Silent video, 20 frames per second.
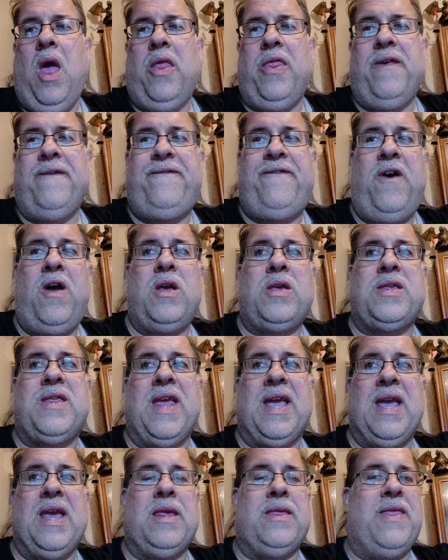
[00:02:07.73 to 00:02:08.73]
The first
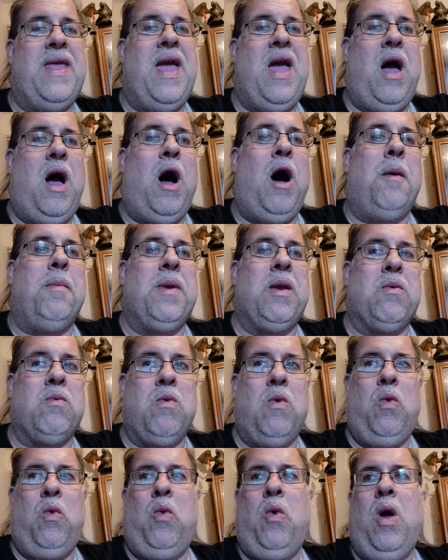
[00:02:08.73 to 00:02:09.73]
thing is their army
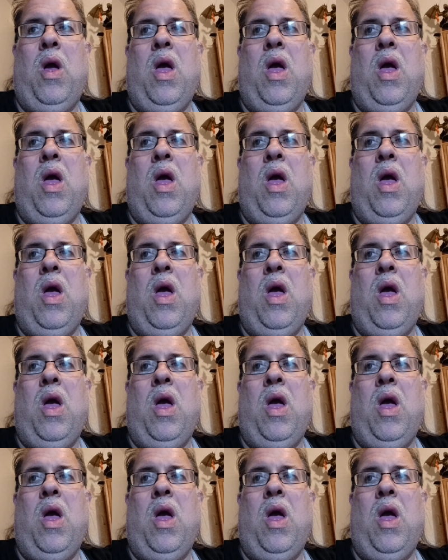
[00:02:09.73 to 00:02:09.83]
rule.